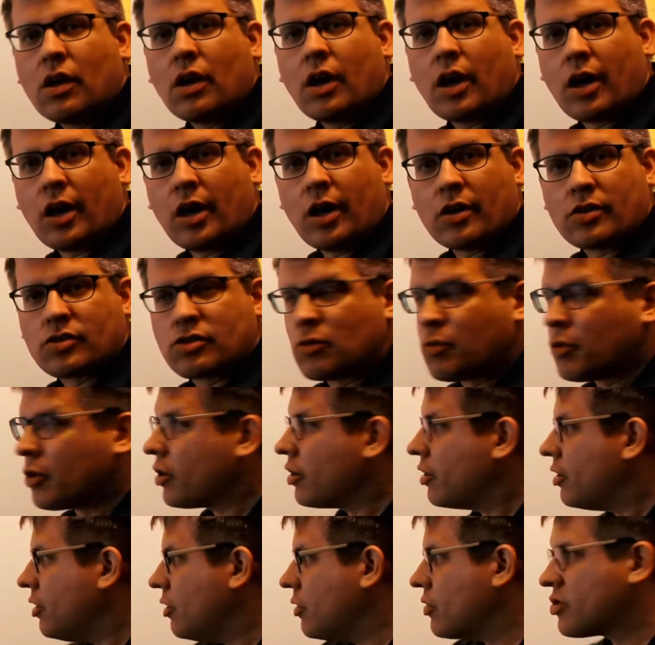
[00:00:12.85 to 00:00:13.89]
Uh, so we're
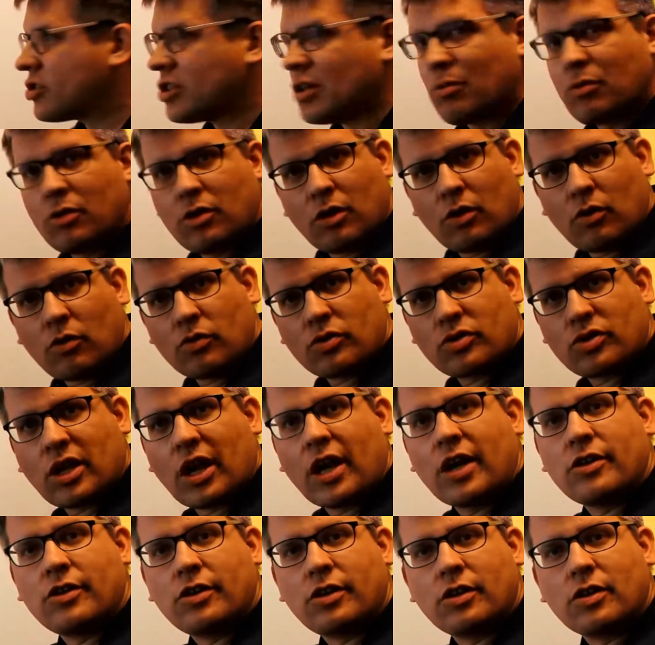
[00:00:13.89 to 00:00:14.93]
going to use some of those
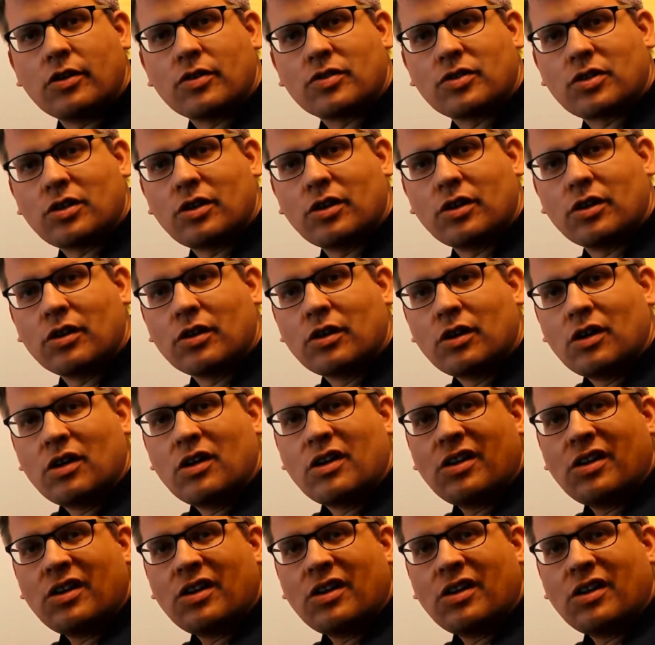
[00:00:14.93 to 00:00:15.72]
ideas here.